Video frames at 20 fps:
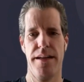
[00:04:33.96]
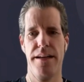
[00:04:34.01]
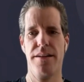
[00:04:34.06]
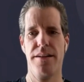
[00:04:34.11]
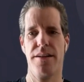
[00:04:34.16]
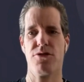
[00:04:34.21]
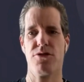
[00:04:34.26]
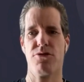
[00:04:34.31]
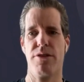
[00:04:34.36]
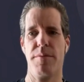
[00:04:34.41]

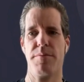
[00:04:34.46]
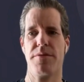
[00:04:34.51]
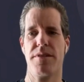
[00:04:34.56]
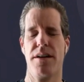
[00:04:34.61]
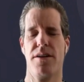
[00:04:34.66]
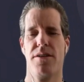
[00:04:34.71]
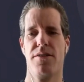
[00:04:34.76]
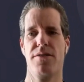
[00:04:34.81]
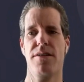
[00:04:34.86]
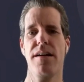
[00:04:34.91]
into
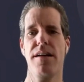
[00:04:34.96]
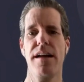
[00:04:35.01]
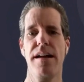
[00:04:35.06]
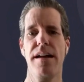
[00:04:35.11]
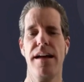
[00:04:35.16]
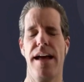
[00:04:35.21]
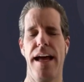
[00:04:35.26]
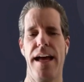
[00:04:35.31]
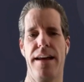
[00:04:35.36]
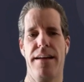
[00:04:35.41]
crypto
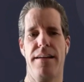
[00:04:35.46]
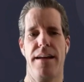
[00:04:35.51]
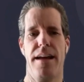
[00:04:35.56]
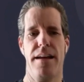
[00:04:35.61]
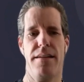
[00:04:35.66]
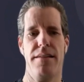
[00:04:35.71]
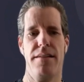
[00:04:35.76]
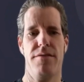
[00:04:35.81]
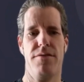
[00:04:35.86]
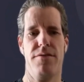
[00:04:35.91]
and
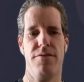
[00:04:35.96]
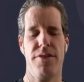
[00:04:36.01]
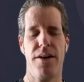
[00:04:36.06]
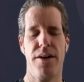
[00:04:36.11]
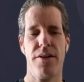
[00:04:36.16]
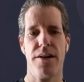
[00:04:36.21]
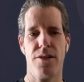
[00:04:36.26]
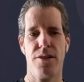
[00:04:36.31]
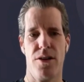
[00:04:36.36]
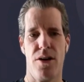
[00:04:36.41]
and
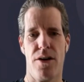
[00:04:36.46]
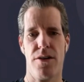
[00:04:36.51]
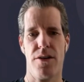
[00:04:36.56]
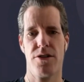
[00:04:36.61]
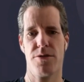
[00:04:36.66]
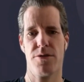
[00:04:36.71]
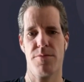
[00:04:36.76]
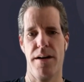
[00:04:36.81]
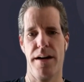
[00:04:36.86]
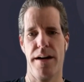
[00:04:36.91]
very
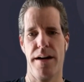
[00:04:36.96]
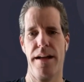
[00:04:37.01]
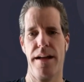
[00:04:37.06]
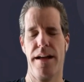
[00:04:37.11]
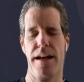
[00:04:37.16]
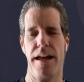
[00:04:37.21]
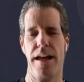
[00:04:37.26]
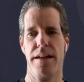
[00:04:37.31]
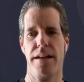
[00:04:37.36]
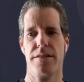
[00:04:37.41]
large
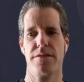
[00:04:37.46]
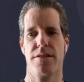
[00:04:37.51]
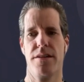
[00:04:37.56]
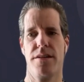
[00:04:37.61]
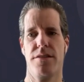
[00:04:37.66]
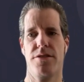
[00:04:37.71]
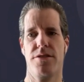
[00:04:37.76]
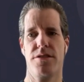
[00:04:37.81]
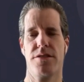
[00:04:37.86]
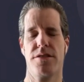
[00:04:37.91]
money and it's
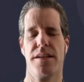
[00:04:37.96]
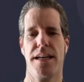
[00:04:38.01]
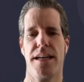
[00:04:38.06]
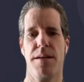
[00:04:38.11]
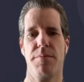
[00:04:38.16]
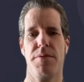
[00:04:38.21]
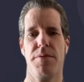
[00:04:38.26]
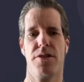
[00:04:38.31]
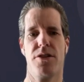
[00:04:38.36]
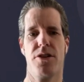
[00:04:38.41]
going to just
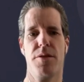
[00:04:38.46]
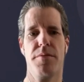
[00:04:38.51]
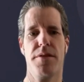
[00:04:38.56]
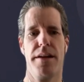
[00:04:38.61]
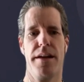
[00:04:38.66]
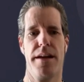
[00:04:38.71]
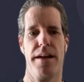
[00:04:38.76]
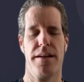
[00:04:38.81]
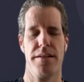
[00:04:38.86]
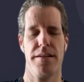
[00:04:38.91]
keep
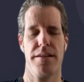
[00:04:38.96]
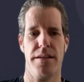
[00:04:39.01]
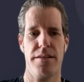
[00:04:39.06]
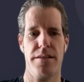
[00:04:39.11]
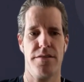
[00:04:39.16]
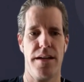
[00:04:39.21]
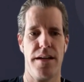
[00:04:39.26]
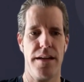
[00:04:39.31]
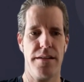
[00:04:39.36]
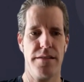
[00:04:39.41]
accumulating because
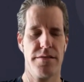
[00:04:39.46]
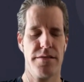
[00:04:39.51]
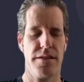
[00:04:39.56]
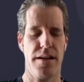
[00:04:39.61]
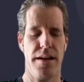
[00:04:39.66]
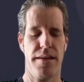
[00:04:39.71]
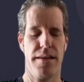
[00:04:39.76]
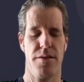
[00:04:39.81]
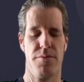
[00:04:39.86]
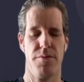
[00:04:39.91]
as as
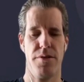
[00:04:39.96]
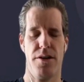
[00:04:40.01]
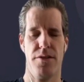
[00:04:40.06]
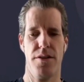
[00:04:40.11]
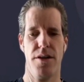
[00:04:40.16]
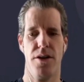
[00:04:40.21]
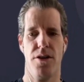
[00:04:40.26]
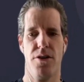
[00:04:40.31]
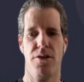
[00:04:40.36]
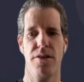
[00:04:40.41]
i think we all
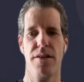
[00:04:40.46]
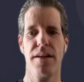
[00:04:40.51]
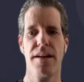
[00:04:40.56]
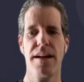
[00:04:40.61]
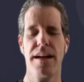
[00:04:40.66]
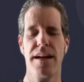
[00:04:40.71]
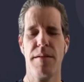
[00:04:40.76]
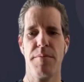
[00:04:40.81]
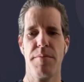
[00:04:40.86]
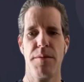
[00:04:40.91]
know
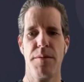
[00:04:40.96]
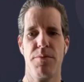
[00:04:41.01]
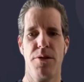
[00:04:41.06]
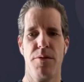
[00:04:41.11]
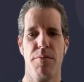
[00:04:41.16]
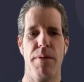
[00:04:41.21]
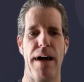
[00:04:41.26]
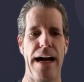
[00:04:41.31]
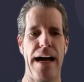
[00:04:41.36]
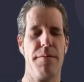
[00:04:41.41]

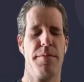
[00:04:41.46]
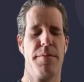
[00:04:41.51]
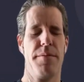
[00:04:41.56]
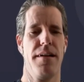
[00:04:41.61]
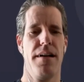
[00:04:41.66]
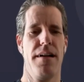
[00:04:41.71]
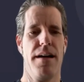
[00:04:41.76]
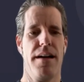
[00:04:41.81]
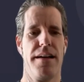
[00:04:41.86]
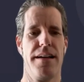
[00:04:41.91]
people buy
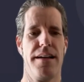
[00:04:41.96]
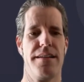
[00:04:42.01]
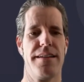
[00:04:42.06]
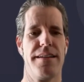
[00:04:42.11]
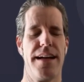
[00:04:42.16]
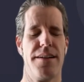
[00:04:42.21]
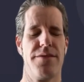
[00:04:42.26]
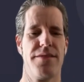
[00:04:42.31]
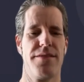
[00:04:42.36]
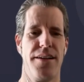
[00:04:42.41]
uh,
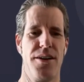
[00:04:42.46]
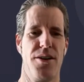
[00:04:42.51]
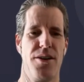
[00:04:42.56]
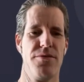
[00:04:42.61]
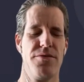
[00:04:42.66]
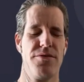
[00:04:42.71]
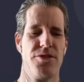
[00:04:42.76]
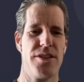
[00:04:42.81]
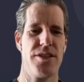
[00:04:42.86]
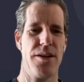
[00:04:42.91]
etfs they
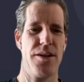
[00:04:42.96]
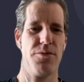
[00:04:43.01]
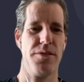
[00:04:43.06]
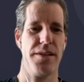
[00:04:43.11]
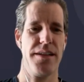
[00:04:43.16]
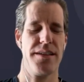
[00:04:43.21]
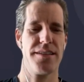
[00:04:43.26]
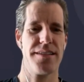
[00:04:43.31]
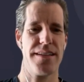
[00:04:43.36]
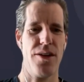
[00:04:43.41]
don't
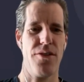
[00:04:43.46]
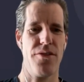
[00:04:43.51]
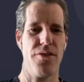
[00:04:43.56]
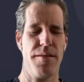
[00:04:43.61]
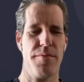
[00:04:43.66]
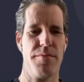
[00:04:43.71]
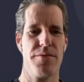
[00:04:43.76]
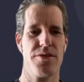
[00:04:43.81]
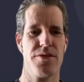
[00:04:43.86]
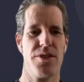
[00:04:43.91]
generally sell
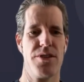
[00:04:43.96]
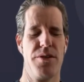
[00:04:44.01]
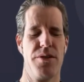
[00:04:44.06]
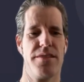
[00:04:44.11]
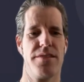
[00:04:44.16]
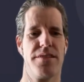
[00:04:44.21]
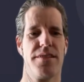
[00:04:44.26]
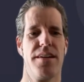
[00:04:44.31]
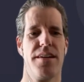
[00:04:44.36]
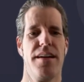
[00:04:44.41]
them so
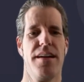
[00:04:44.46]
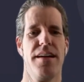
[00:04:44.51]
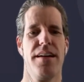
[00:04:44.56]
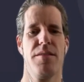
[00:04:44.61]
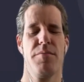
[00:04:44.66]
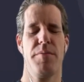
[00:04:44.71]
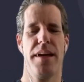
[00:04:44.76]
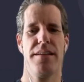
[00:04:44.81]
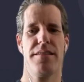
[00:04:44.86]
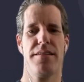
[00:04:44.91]
it's
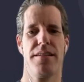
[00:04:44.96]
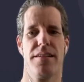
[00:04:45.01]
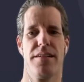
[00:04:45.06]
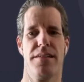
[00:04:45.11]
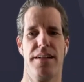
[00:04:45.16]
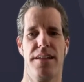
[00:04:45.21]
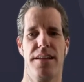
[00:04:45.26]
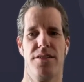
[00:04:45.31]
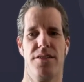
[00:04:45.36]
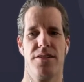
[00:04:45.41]

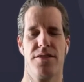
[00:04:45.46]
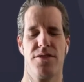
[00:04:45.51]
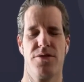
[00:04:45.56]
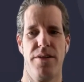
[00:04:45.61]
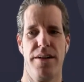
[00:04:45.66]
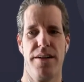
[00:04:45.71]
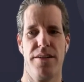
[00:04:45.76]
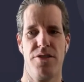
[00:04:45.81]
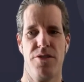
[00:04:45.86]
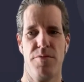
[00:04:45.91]
basically just
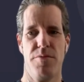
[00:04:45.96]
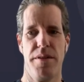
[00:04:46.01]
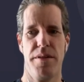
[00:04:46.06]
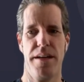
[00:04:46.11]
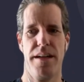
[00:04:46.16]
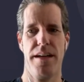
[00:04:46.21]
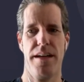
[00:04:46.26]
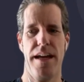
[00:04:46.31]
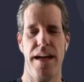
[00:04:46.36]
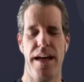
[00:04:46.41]
going to
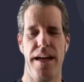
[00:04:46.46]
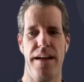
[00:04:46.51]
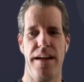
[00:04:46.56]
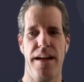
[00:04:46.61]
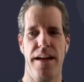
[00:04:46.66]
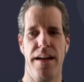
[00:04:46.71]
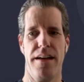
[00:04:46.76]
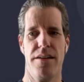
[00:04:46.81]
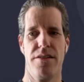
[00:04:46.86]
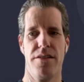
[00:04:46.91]

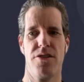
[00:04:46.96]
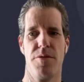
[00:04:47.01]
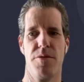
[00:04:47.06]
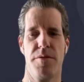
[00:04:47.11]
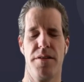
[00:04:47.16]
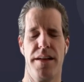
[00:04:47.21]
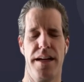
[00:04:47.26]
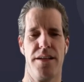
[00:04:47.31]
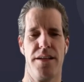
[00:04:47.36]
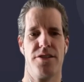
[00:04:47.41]
be a
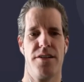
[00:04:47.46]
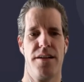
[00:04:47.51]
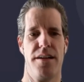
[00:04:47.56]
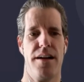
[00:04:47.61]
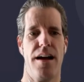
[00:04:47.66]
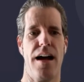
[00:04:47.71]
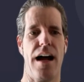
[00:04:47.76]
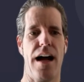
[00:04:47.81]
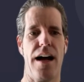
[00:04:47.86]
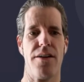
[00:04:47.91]
accumulation
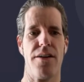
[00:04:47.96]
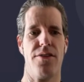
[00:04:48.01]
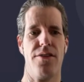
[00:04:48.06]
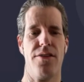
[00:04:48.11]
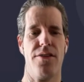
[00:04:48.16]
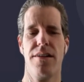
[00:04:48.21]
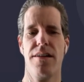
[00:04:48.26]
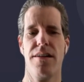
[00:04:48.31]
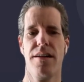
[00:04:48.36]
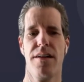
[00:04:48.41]
and
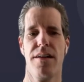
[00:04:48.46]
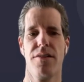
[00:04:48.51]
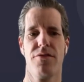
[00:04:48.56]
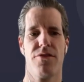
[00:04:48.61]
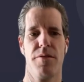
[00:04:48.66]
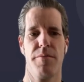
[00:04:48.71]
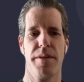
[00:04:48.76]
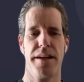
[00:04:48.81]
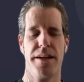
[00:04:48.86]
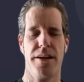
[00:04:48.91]
hodl
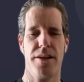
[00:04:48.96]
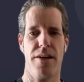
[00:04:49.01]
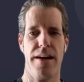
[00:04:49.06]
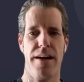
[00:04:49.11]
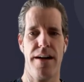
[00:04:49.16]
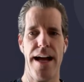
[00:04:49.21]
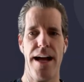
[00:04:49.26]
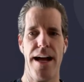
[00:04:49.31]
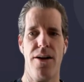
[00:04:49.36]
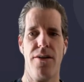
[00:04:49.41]
from here
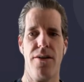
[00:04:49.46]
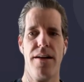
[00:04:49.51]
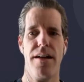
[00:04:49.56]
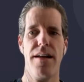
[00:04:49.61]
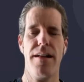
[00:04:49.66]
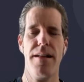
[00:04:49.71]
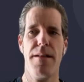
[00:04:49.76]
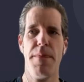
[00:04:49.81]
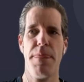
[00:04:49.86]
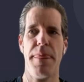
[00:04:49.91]
on out
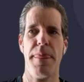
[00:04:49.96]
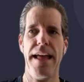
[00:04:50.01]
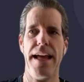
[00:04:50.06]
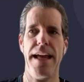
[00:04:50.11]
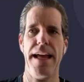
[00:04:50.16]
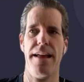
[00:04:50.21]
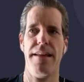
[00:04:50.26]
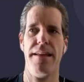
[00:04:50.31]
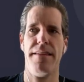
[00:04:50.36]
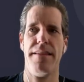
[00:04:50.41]

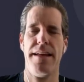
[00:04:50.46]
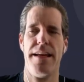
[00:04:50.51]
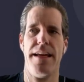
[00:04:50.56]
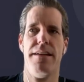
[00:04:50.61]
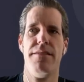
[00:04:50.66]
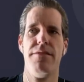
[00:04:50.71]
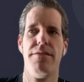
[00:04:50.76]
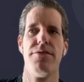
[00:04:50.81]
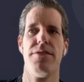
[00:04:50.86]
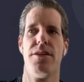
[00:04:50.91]
and the
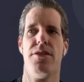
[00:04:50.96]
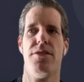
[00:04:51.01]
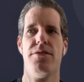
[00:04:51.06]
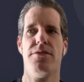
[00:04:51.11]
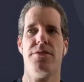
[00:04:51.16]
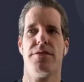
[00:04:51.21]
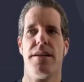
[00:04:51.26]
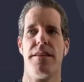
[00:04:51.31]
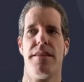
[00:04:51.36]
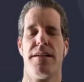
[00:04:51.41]

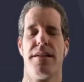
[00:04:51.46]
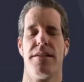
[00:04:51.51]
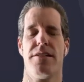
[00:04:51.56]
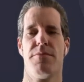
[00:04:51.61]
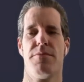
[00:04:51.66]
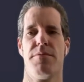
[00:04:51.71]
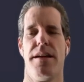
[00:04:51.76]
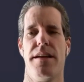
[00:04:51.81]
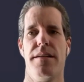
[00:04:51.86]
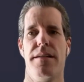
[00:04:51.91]
inflows i think
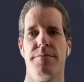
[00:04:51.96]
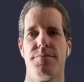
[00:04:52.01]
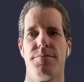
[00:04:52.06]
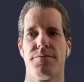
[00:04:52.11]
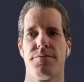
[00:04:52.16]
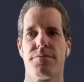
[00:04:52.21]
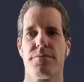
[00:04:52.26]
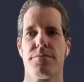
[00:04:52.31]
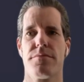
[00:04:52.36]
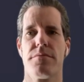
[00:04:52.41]
it's
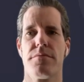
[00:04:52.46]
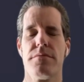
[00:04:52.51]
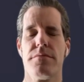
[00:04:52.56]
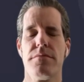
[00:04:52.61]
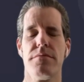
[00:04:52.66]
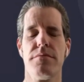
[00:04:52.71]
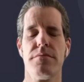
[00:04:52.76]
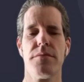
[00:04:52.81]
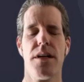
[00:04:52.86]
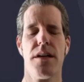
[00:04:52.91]
been
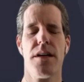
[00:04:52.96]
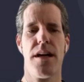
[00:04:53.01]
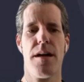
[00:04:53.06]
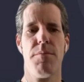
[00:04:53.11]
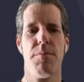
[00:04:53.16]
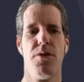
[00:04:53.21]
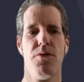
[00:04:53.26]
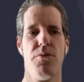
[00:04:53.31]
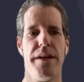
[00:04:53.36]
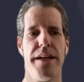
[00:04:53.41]

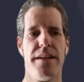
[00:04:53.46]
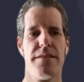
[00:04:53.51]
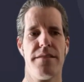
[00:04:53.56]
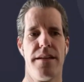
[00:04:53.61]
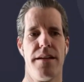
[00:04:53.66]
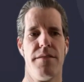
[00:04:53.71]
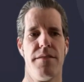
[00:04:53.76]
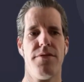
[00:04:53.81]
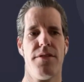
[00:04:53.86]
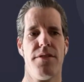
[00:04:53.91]
couple of weeks,
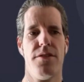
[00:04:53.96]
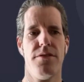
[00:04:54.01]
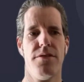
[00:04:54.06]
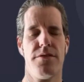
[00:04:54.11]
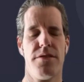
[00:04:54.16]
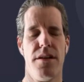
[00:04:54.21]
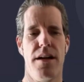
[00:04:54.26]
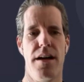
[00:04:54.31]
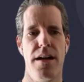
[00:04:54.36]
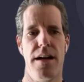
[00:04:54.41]
the
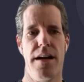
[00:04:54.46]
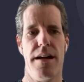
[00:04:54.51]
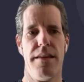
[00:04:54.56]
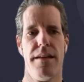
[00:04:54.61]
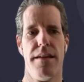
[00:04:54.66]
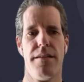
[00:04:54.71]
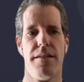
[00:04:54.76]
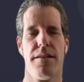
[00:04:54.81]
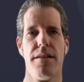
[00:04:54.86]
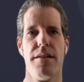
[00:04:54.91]
inflows, uh, I
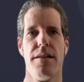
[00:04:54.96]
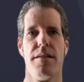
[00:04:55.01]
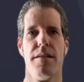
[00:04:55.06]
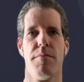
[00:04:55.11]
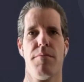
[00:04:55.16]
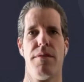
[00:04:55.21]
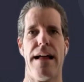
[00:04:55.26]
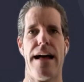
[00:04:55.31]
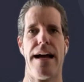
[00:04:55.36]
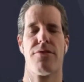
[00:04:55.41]
think
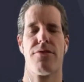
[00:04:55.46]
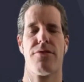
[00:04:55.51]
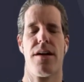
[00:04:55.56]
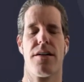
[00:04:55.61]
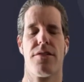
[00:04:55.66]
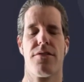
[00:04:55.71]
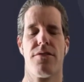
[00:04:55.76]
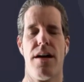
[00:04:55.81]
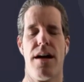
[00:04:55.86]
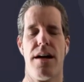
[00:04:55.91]

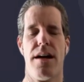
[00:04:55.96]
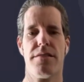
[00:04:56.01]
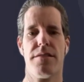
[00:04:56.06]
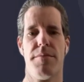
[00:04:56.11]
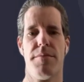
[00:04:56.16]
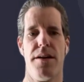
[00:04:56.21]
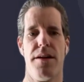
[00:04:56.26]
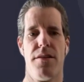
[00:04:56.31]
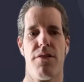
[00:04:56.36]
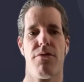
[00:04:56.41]
BlackRock crossed
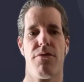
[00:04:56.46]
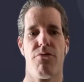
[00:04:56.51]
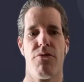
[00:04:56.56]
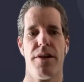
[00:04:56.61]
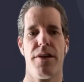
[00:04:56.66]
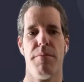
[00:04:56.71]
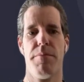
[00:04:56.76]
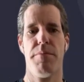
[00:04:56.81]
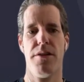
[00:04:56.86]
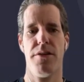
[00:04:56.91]
about
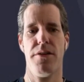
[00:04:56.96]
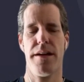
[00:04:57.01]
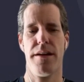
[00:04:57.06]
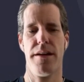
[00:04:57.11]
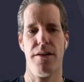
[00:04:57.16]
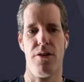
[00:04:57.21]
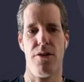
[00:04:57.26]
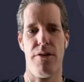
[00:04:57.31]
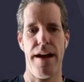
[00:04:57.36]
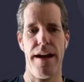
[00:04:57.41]
3
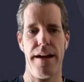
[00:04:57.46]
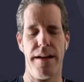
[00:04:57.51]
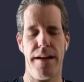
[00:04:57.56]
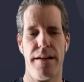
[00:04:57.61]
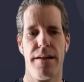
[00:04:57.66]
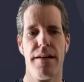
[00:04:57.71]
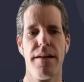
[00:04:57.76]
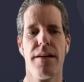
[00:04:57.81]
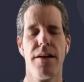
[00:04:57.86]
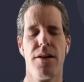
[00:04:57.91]
billion
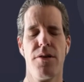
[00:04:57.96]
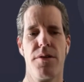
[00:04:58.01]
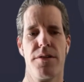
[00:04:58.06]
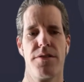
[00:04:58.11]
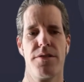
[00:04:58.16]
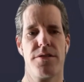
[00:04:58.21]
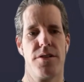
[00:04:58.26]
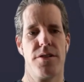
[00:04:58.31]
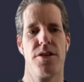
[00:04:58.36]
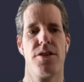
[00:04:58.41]
already,
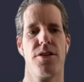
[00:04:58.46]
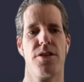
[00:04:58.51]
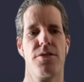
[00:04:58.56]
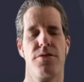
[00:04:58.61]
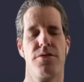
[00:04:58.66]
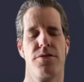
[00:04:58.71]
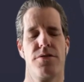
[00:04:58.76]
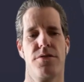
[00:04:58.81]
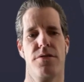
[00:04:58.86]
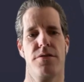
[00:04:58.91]
which is a
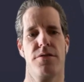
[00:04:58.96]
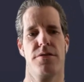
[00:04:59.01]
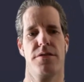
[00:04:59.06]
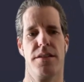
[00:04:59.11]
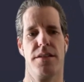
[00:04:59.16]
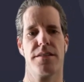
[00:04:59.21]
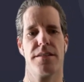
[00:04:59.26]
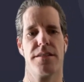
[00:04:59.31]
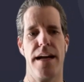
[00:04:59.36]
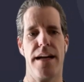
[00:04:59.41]
huge
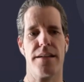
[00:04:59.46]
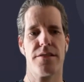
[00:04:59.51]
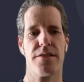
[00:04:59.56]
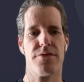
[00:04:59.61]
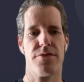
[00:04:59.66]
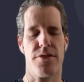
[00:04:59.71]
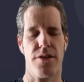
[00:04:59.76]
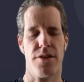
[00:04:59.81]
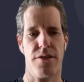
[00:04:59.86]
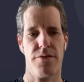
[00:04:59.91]
success
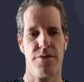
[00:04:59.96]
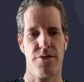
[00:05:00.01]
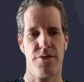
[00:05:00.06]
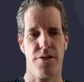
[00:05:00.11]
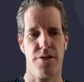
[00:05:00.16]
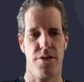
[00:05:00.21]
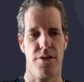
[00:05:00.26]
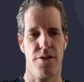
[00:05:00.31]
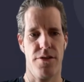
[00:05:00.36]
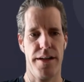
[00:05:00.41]
for,
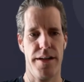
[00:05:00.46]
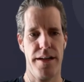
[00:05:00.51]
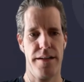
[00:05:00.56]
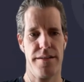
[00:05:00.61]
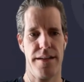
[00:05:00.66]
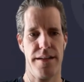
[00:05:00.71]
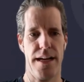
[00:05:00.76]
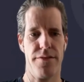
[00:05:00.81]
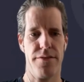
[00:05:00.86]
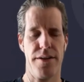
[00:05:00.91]
for an early
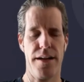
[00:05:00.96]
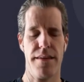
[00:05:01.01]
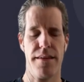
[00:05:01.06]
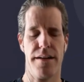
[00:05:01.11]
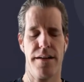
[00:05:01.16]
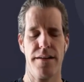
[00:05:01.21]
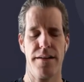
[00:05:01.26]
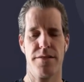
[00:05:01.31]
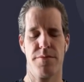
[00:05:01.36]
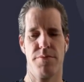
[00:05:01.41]
ETF. I
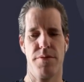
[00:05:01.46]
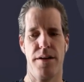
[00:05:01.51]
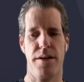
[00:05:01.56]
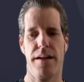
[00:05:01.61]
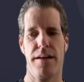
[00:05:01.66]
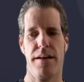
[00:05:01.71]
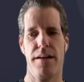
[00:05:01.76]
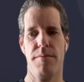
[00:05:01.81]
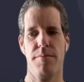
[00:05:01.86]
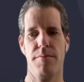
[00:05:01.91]
think it's
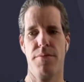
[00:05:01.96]
breaking,